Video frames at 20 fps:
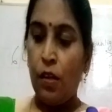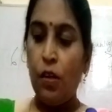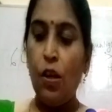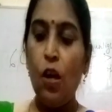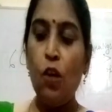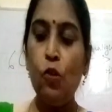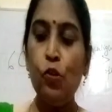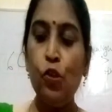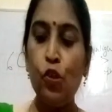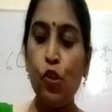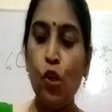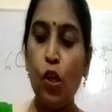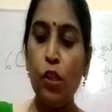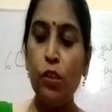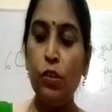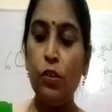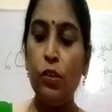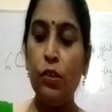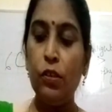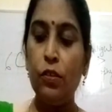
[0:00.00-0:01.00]
Now short
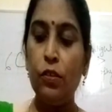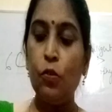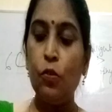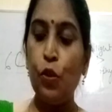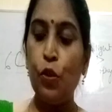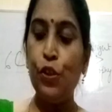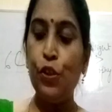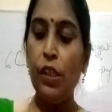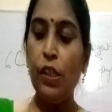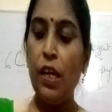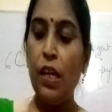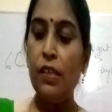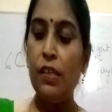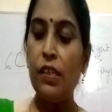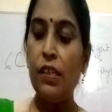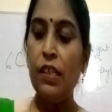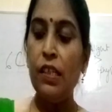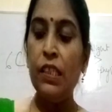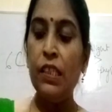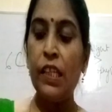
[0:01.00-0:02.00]
question
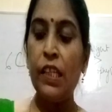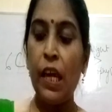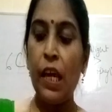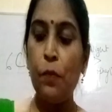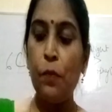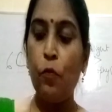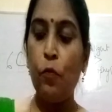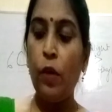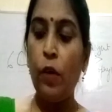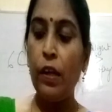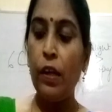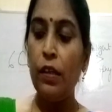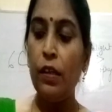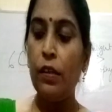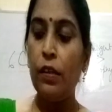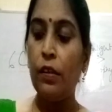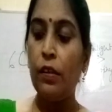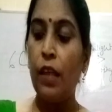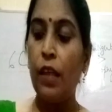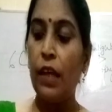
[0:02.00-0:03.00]
answer type 1,
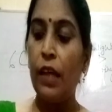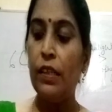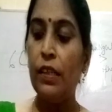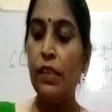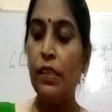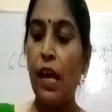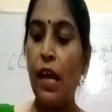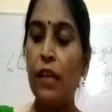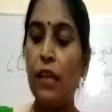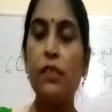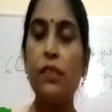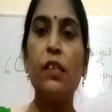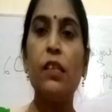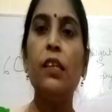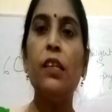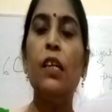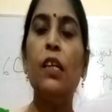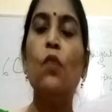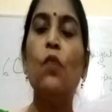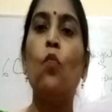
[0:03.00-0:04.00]
that is answer
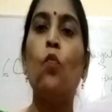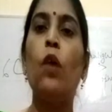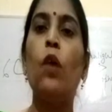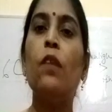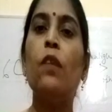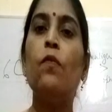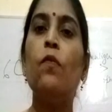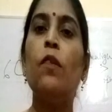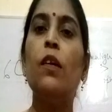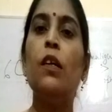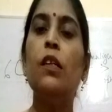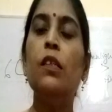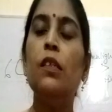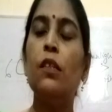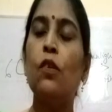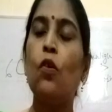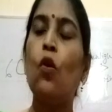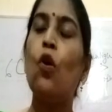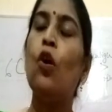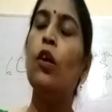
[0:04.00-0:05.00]
in one word
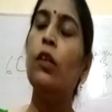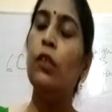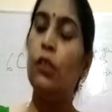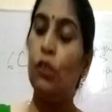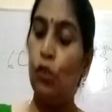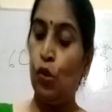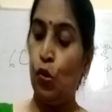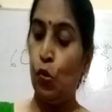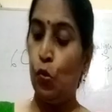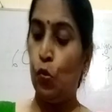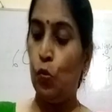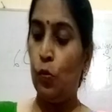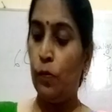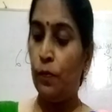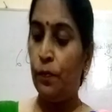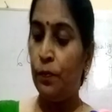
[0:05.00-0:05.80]
or two.